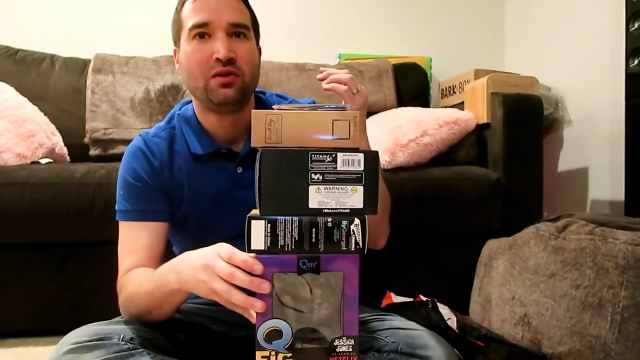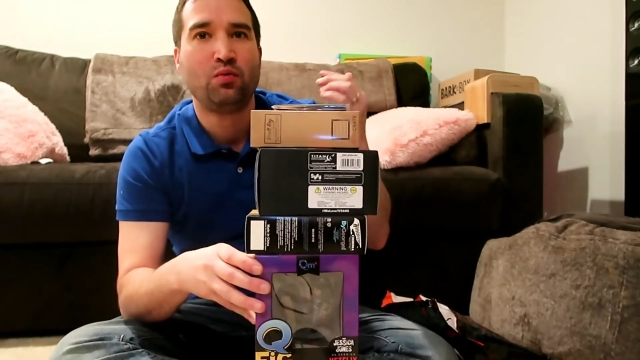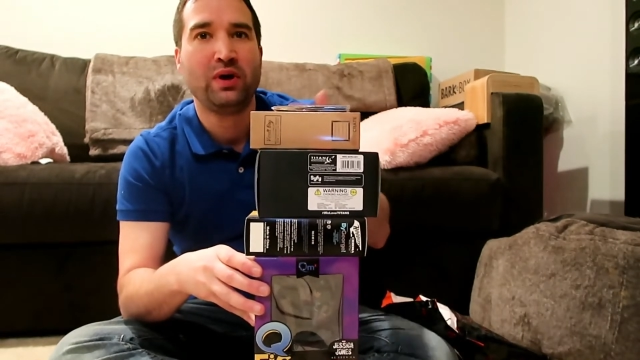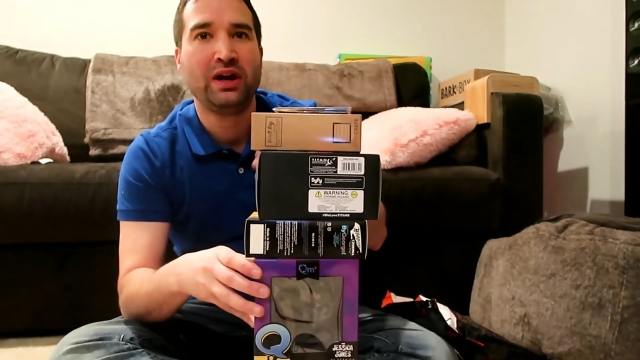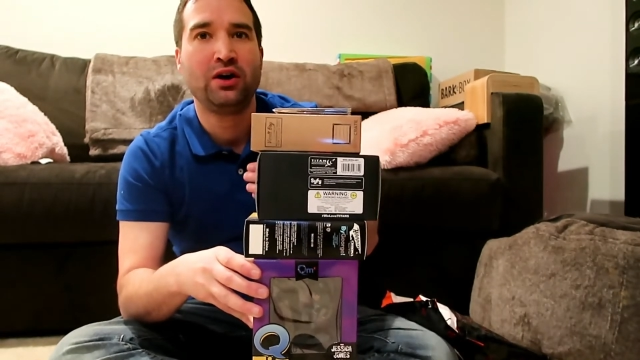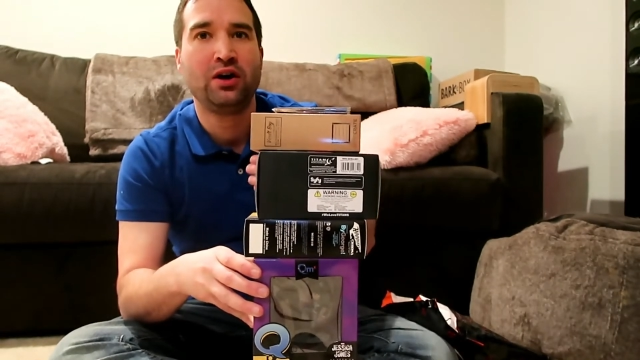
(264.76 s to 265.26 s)
the
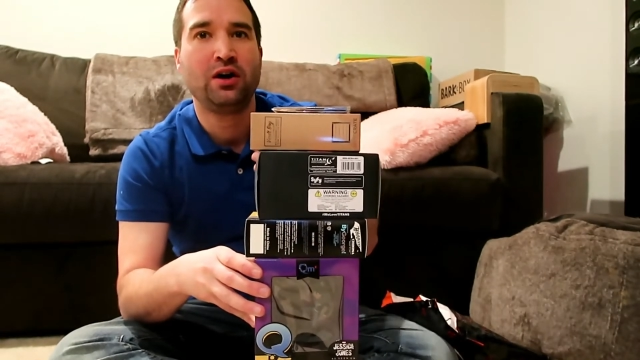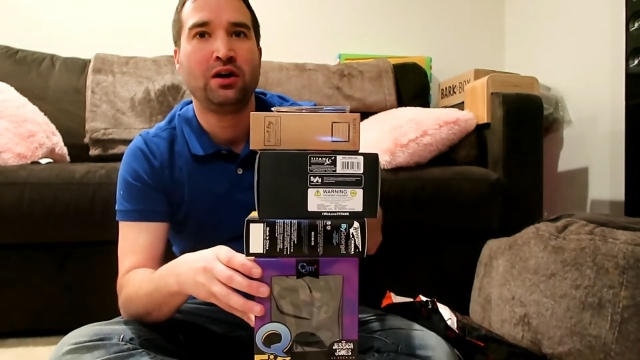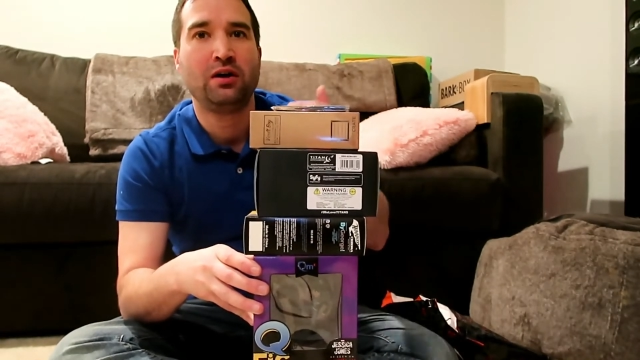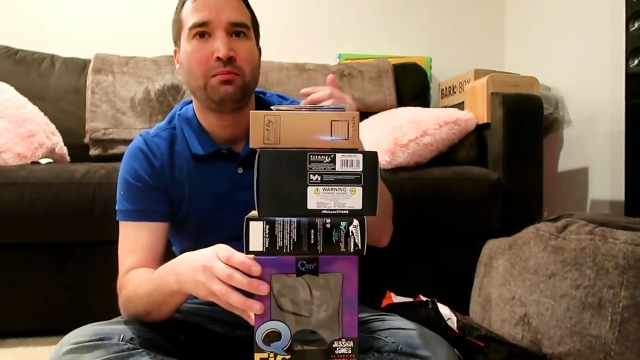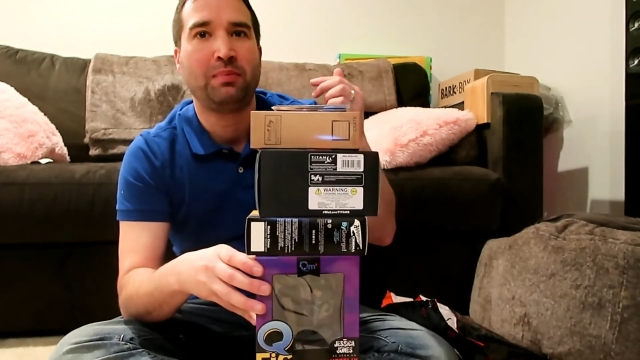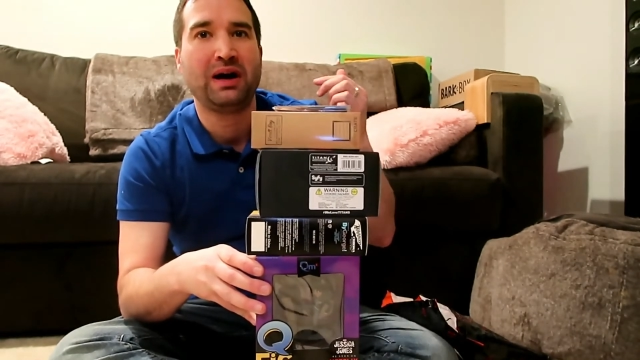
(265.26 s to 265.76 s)

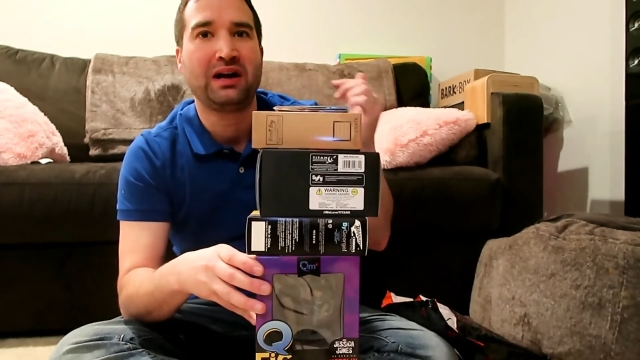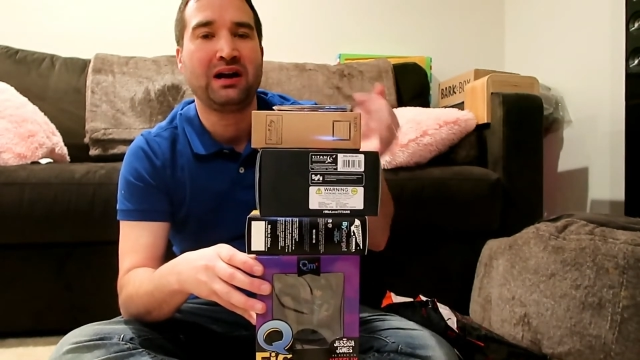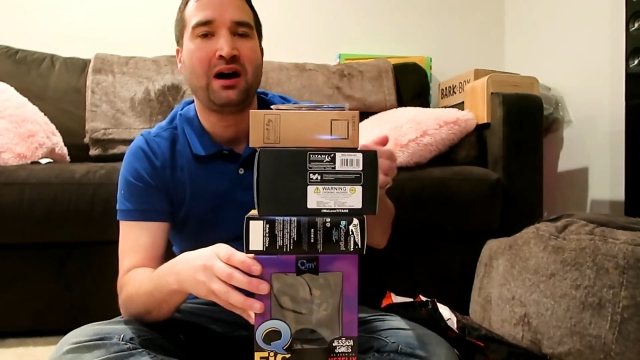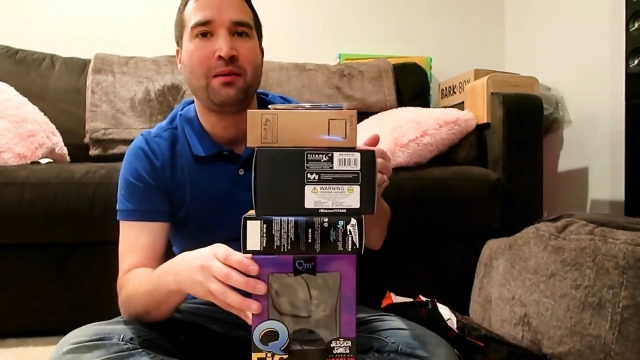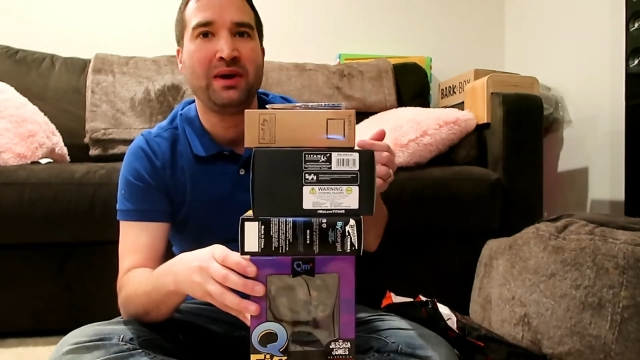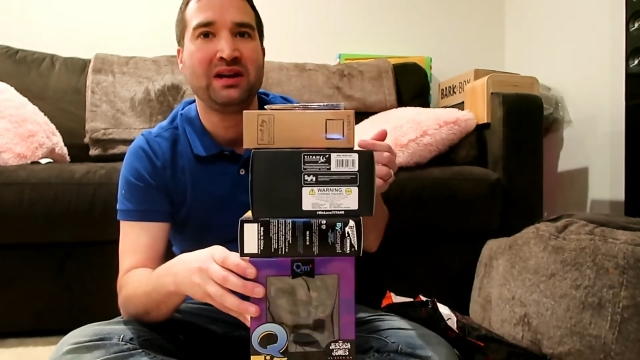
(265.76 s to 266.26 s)
winner by
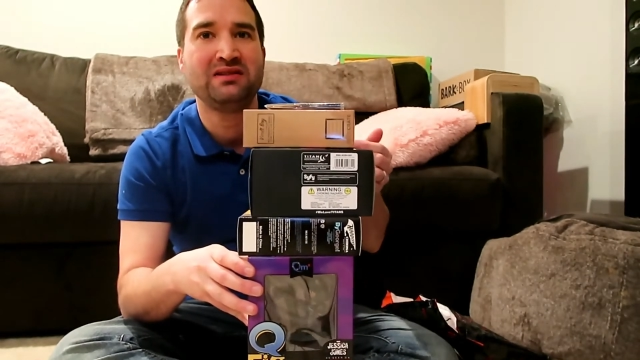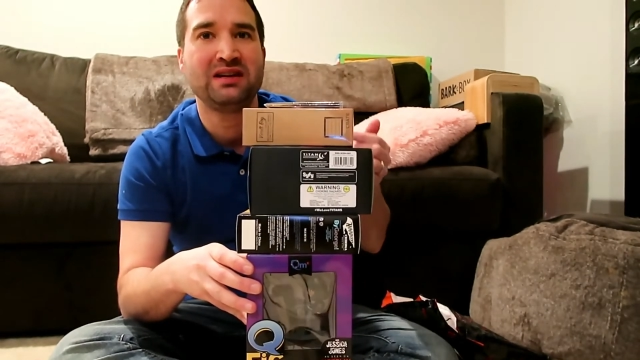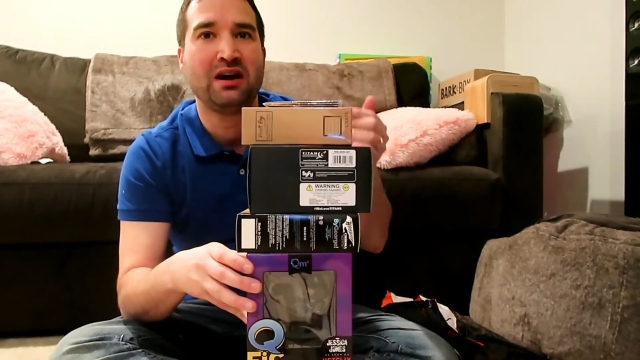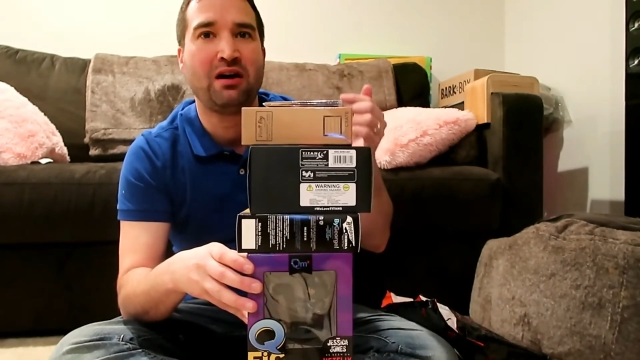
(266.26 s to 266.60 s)
commenting